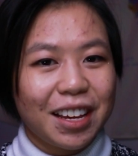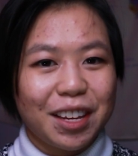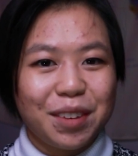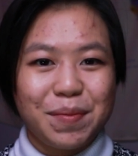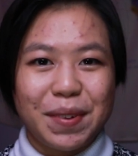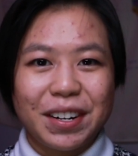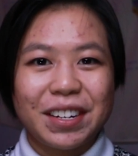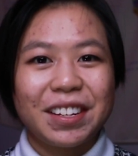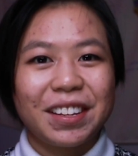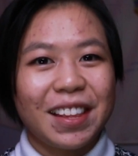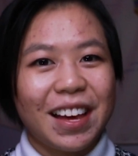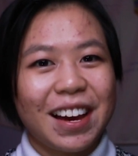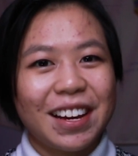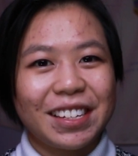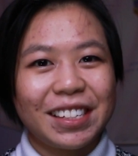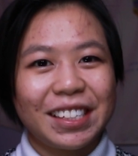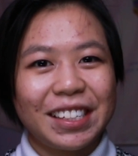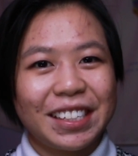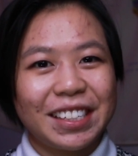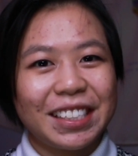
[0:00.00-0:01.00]
Compared to
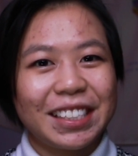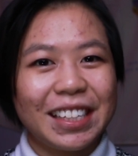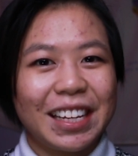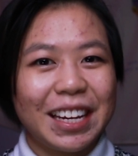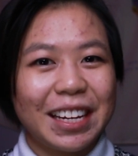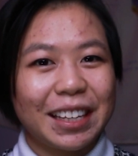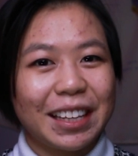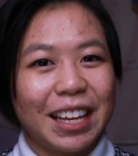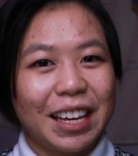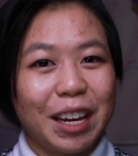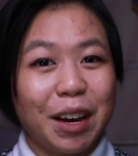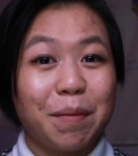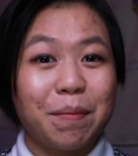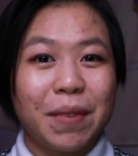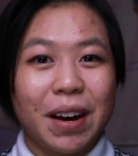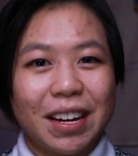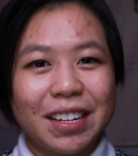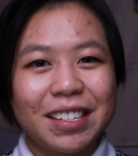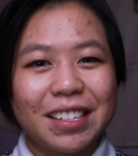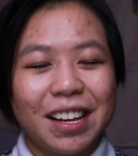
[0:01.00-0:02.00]
last year, saying like
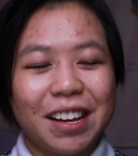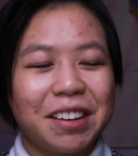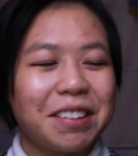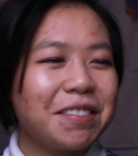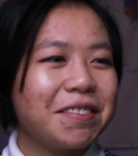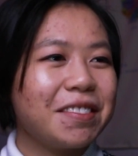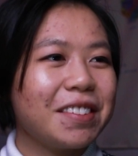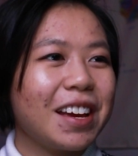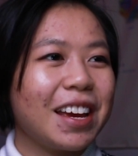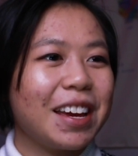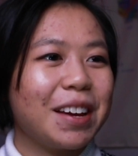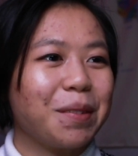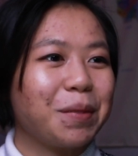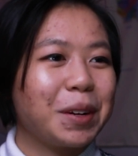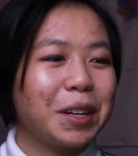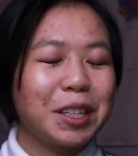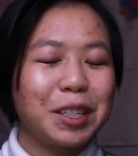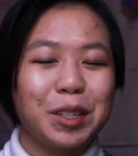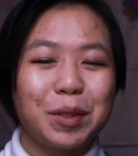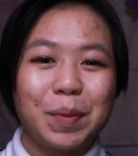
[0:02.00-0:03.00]
myself and
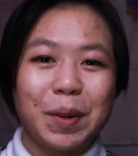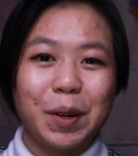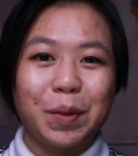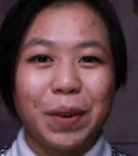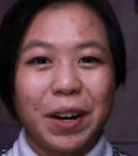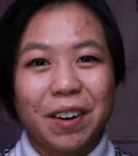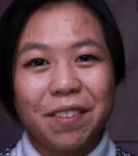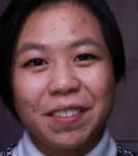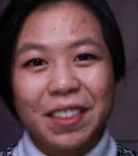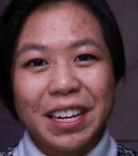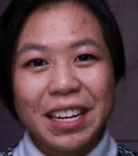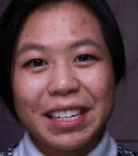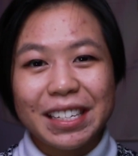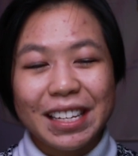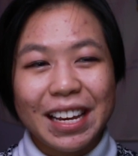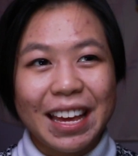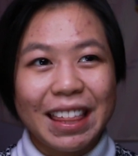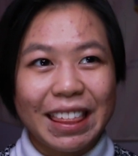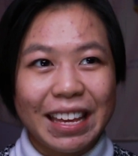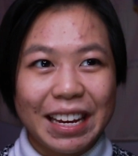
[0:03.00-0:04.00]
wanting to be aware of things,
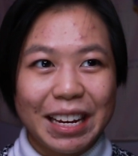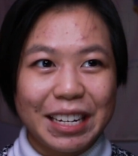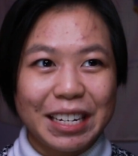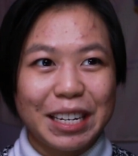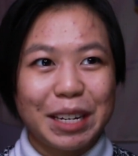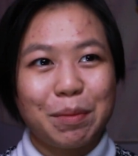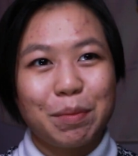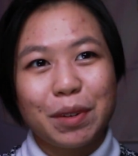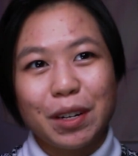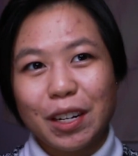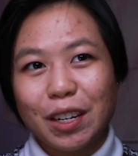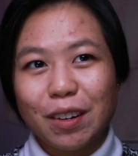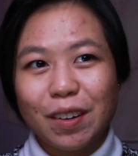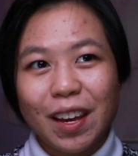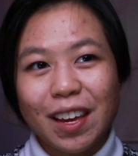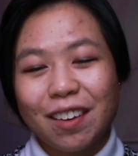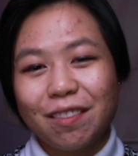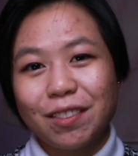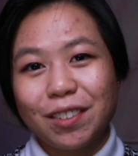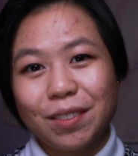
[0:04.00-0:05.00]
I think I did a pretty
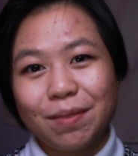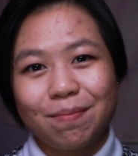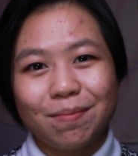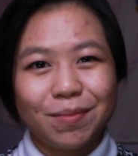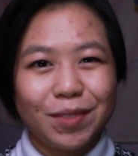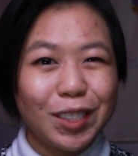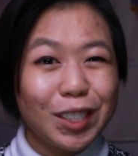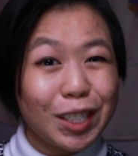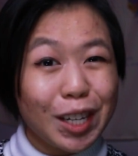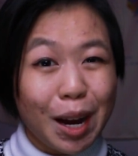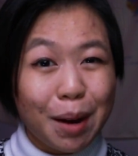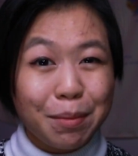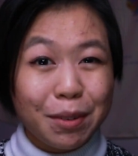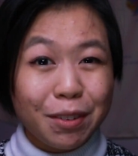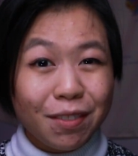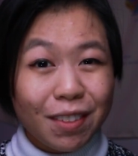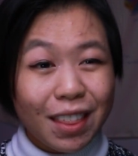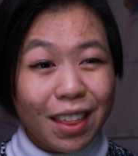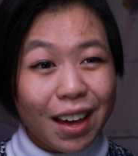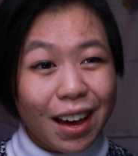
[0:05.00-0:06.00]
okay job
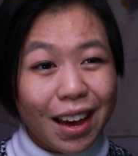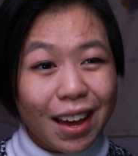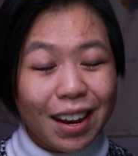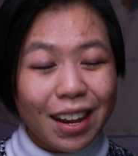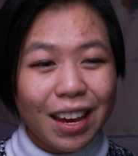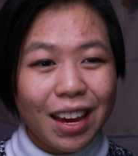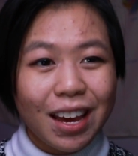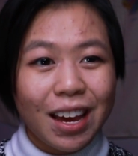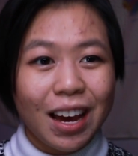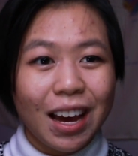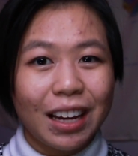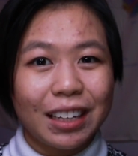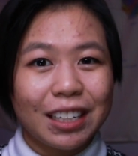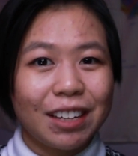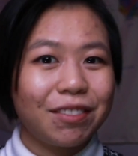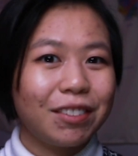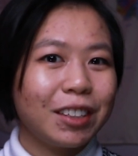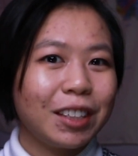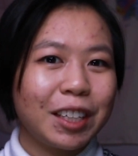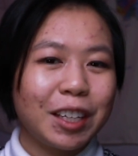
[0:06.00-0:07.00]
of that. I
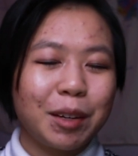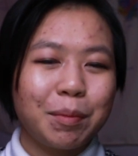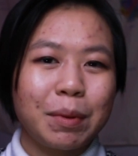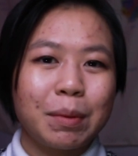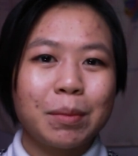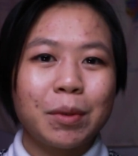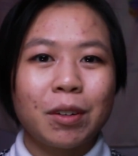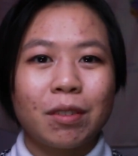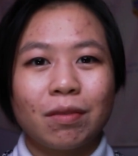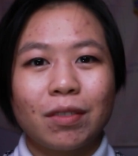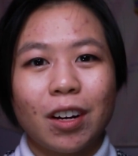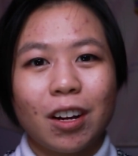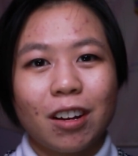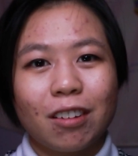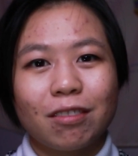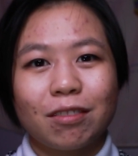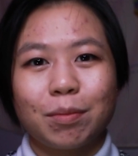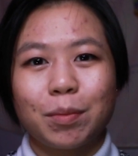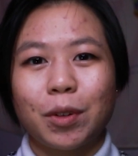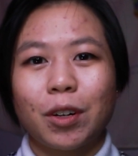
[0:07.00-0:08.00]
definitely could be more
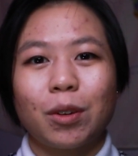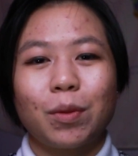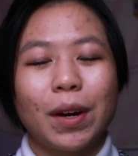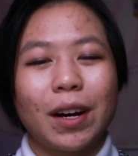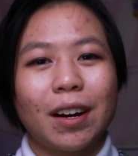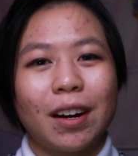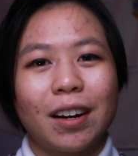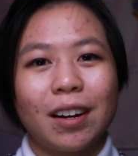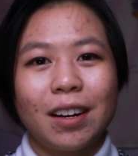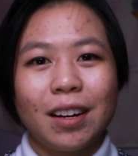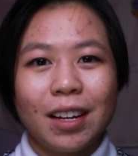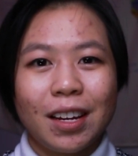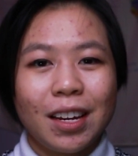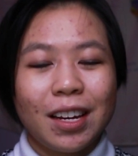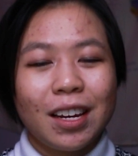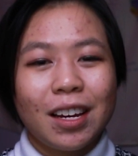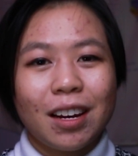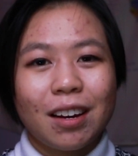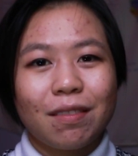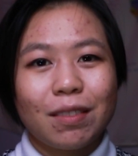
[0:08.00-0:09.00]
involved, more aware
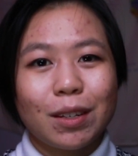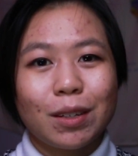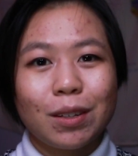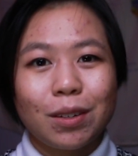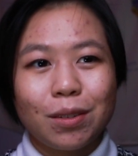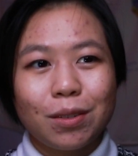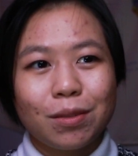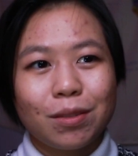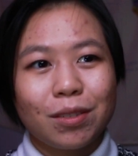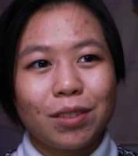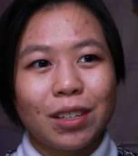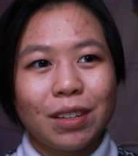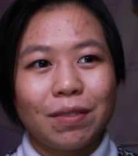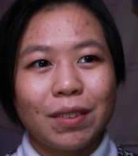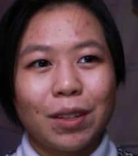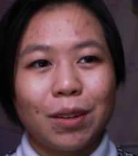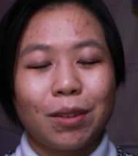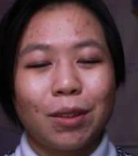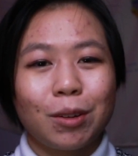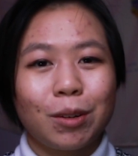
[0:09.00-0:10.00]
of the news, even
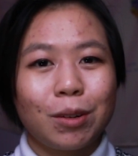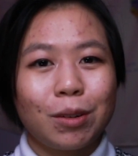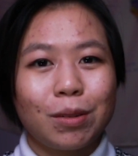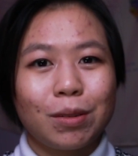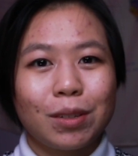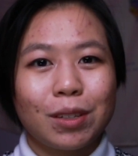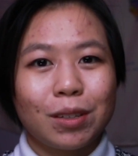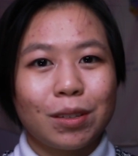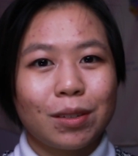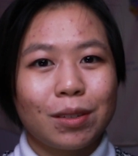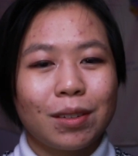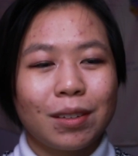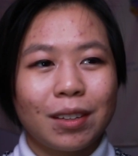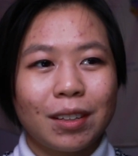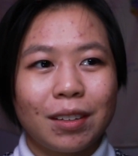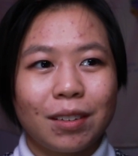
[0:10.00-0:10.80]
though the news is,